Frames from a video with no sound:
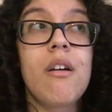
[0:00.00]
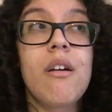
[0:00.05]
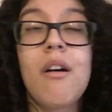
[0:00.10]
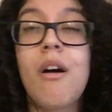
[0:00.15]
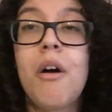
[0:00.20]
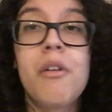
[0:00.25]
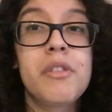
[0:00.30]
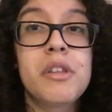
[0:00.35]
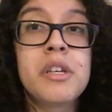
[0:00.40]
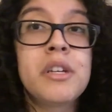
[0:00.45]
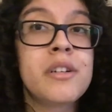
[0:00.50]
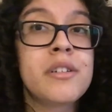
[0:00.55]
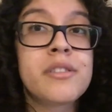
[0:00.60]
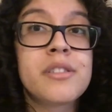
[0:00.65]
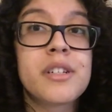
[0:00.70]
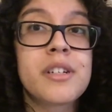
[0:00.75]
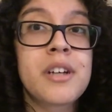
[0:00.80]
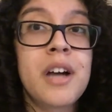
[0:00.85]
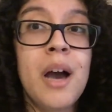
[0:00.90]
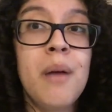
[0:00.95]
all the years
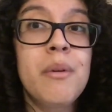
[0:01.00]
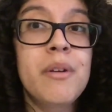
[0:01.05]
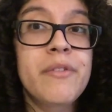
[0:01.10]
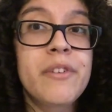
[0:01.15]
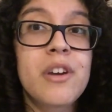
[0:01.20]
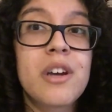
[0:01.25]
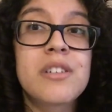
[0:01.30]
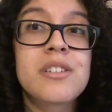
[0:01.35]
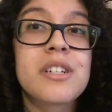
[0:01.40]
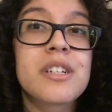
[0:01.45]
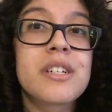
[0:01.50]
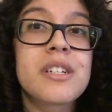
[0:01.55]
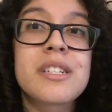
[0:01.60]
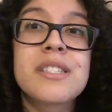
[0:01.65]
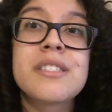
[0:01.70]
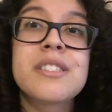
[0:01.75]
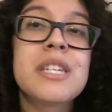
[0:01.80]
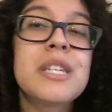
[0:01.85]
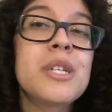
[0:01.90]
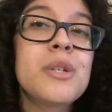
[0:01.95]
to come if you guys are
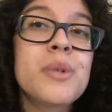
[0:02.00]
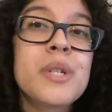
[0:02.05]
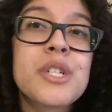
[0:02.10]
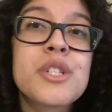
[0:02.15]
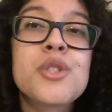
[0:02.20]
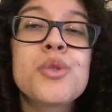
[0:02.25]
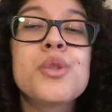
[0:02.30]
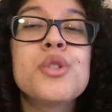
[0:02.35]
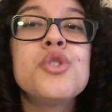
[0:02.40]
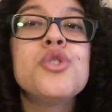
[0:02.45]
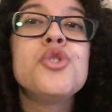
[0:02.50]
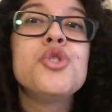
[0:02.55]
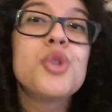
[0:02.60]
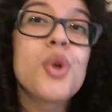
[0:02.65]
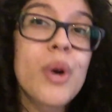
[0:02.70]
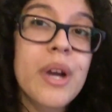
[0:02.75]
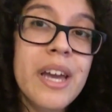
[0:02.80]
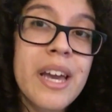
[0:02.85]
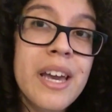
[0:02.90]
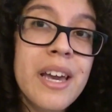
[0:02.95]
continuing to
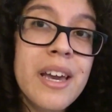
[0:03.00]
enjoy it.